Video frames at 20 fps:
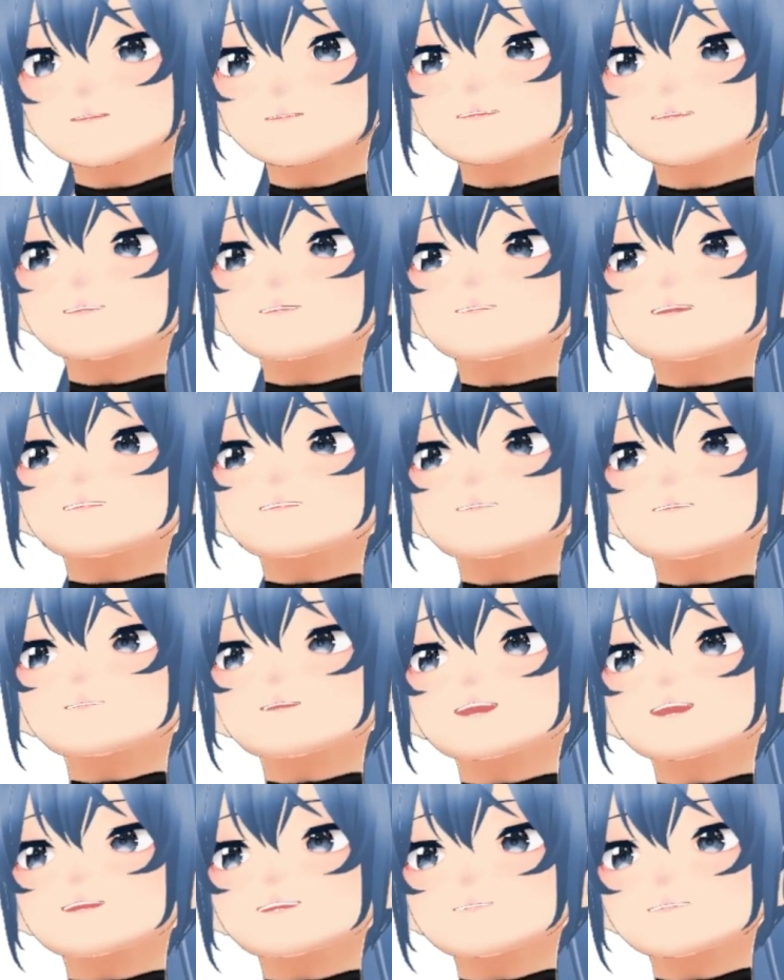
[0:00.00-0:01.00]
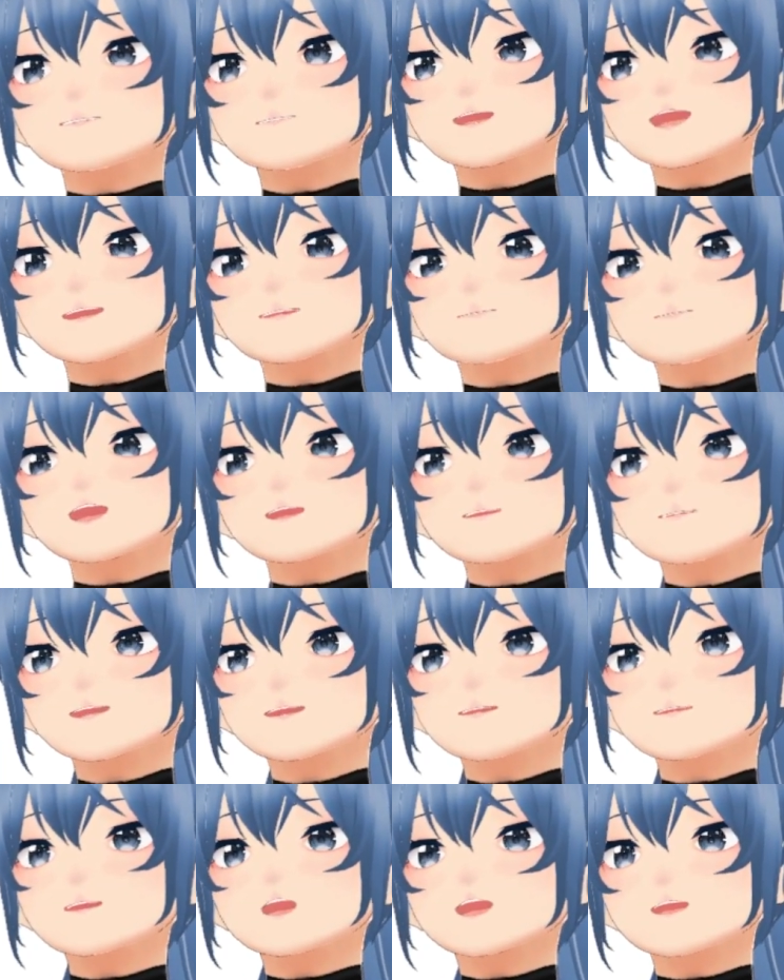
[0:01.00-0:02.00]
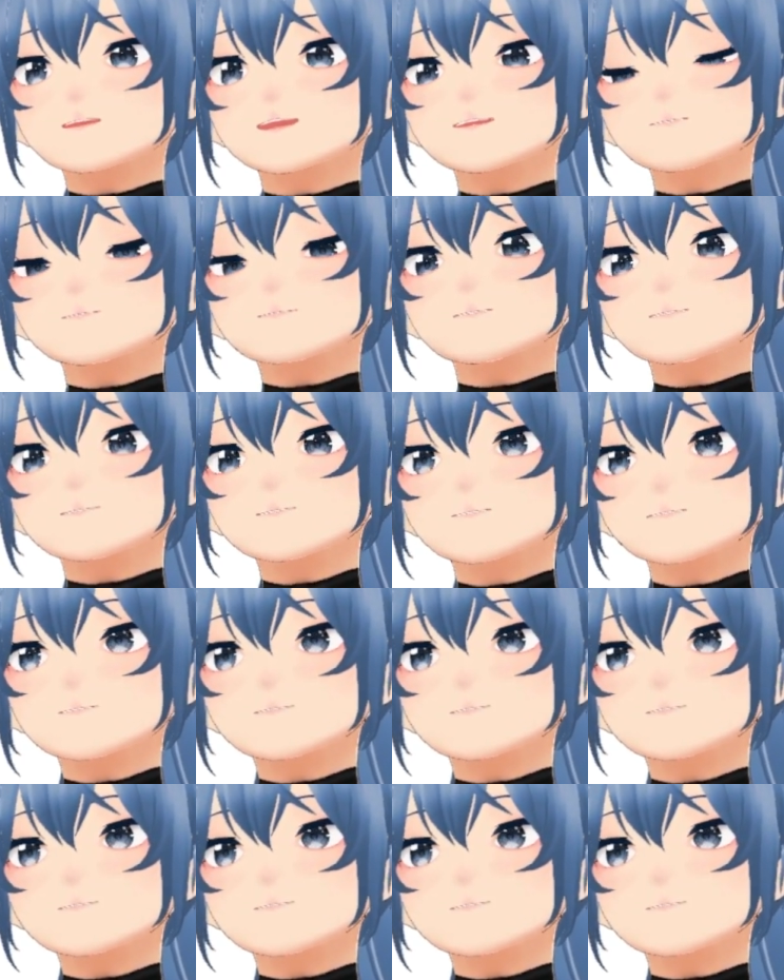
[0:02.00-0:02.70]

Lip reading: really care if I offend others.